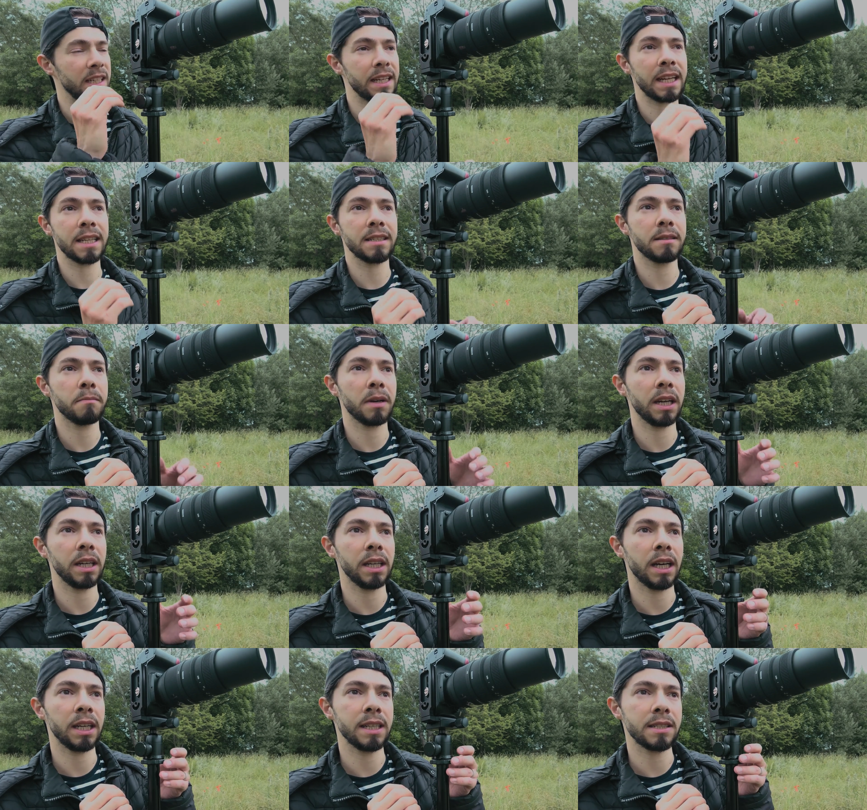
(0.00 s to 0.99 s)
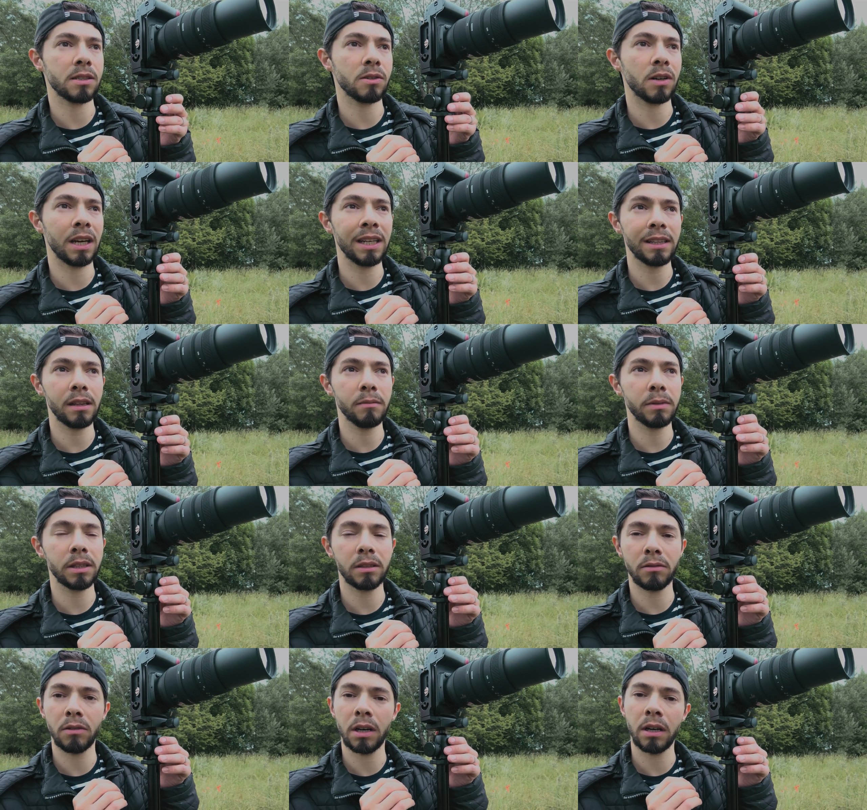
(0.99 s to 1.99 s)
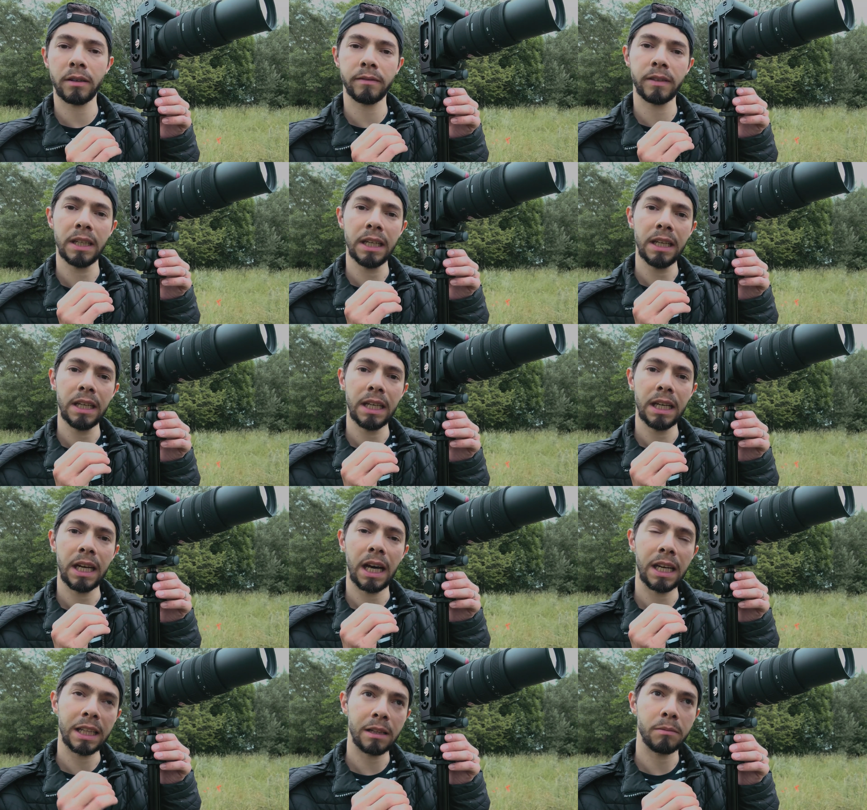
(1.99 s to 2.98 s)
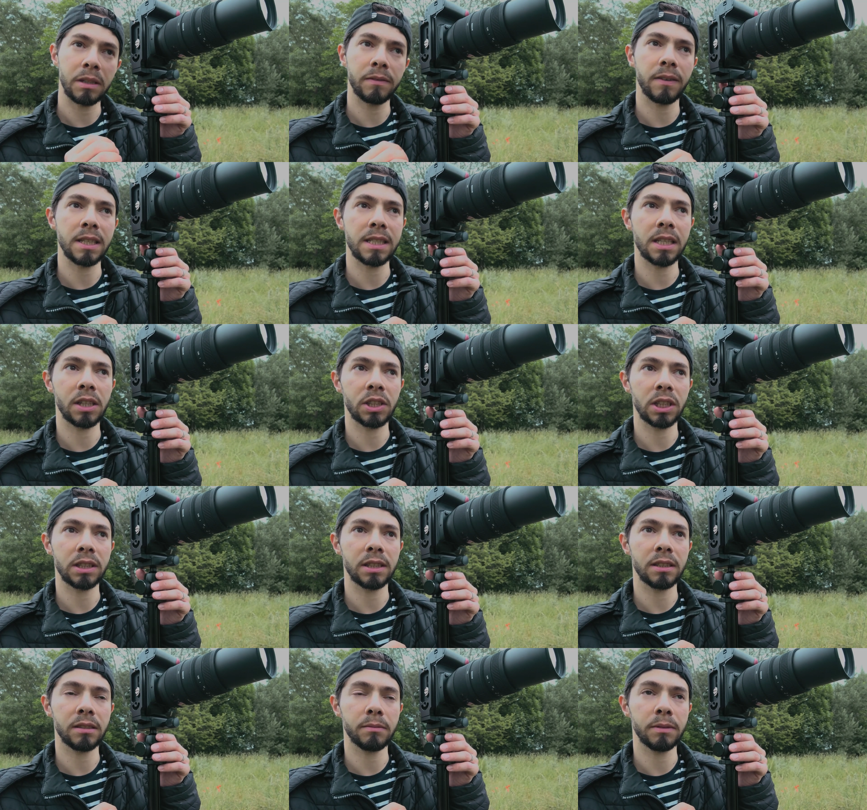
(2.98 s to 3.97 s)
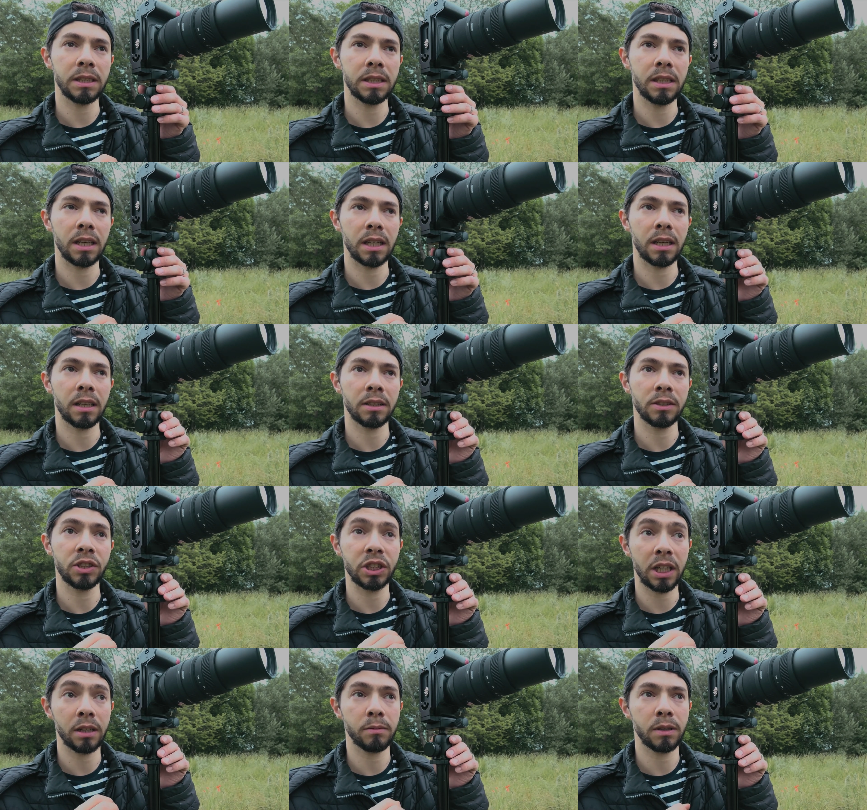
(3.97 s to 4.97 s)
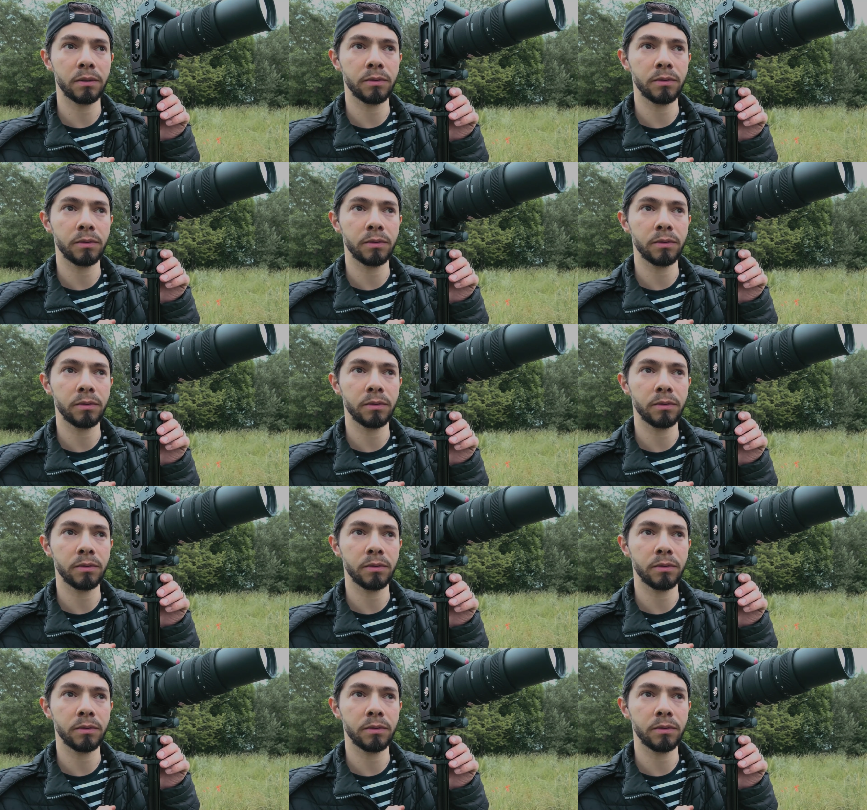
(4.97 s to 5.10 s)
raised my ISO a little bit to have a little bit faster shutter speed and sharper